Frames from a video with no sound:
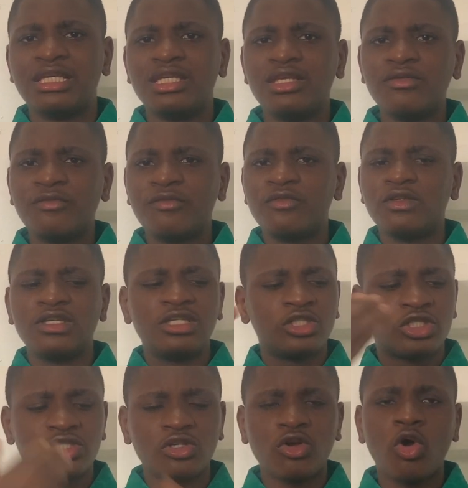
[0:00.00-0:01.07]
If
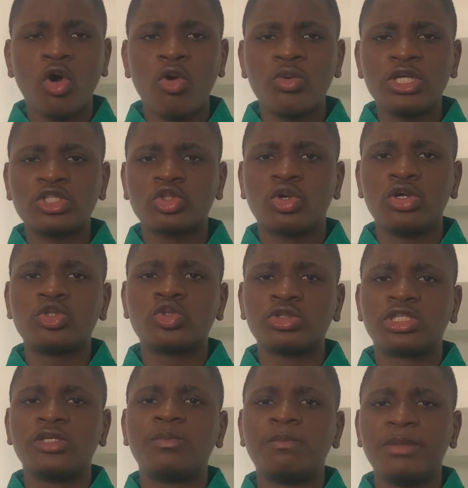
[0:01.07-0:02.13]
it's always going
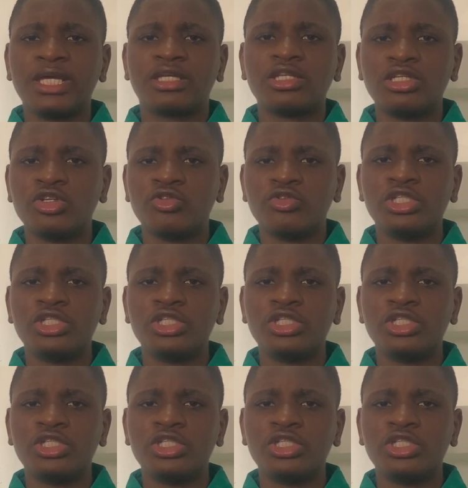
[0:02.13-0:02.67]
to keep making the